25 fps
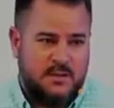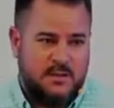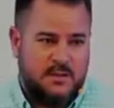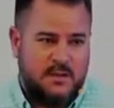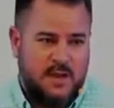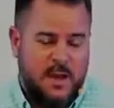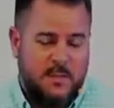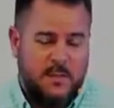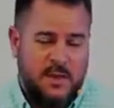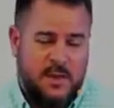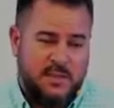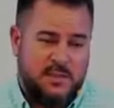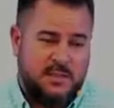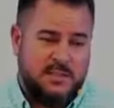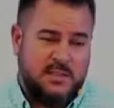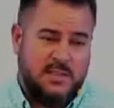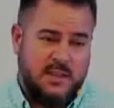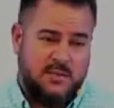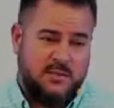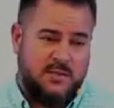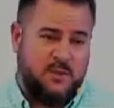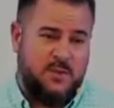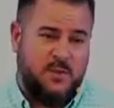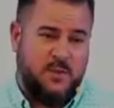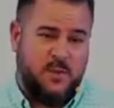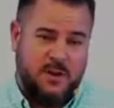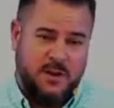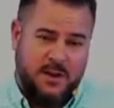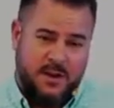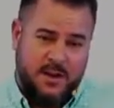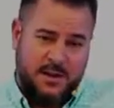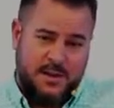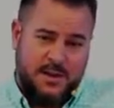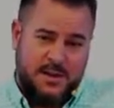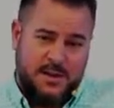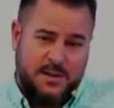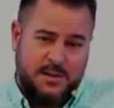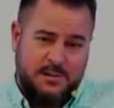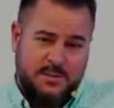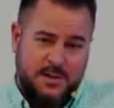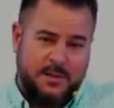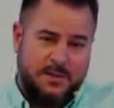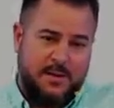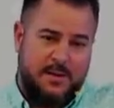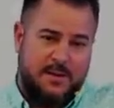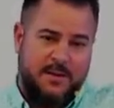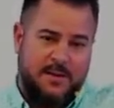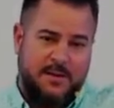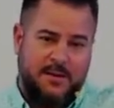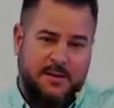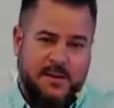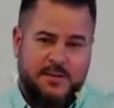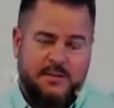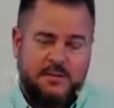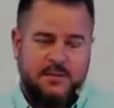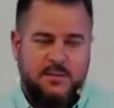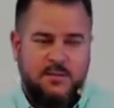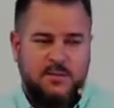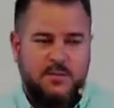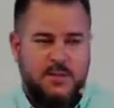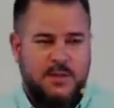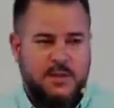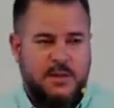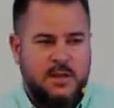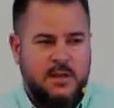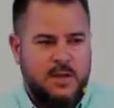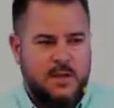I've been at sea for 49 days. Maybe Adele has too, but